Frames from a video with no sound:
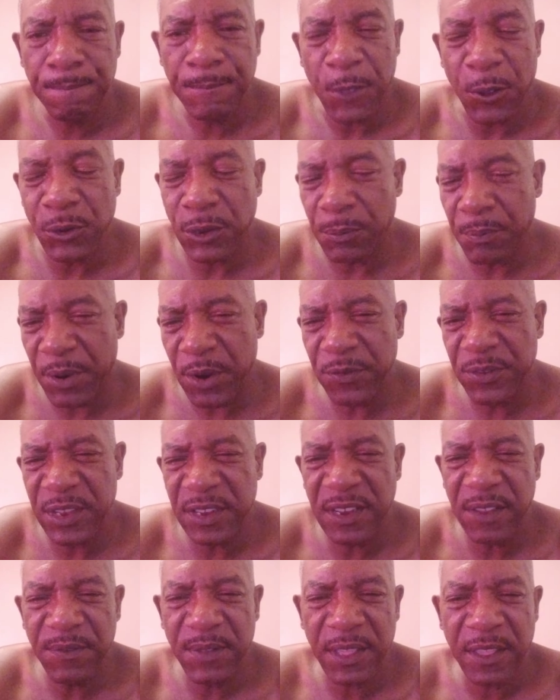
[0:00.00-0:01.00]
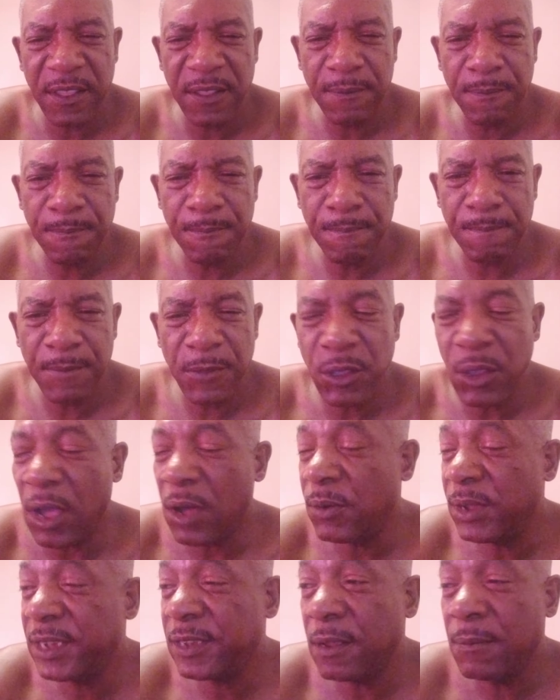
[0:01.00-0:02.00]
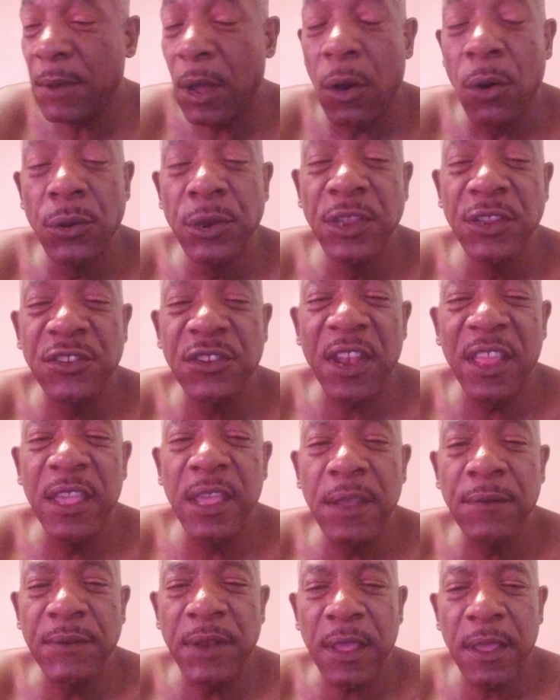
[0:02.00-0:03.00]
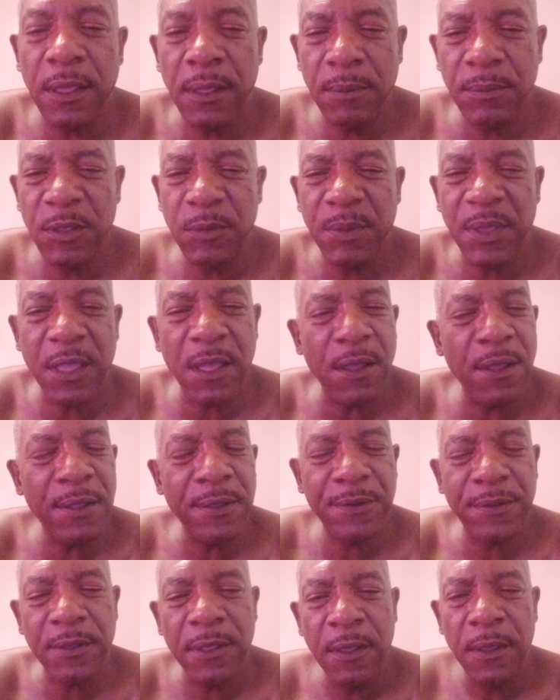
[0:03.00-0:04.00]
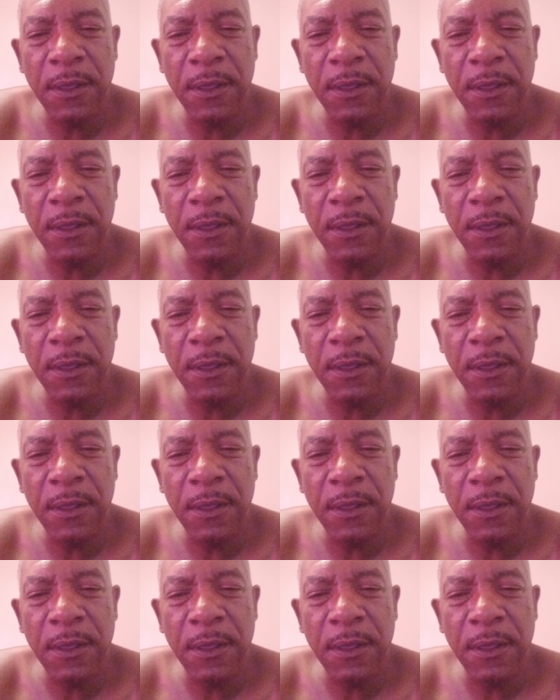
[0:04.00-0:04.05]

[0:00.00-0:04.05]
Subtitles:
on the birth certificate. You always talk about all these slave names because